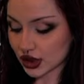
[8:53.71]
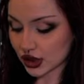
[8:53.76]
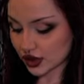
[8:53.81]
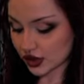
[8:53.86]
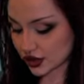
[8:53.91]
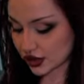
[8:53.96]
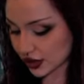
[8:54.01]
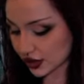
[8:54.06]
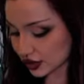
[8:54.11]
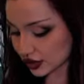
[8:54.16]

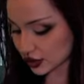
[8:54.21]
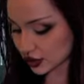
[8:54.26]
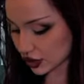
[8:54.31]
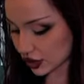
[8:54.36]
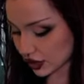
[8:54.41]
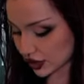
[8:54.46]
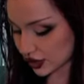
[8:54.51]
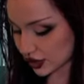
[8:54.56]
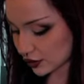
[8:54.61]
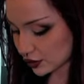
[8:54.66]
This
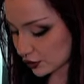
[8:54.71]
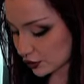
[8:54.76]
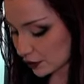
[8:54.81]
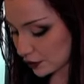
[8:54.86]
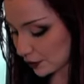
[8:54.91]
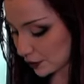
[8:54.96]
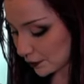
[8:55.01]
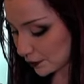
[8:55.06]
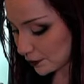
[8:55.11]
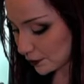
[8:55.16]
looks
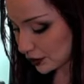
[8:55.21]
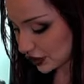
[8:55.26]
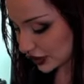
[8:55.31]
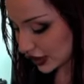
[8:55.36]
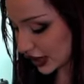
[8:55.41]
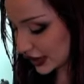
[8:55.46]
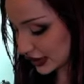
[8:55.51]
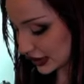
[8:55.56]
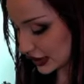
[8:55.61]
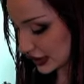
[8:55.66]

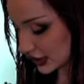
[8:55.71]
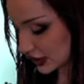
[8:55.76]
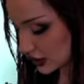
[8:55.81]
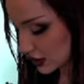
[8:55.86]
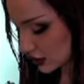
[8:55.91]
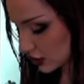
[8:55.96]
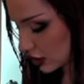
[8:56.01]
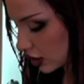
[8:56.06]
bloody.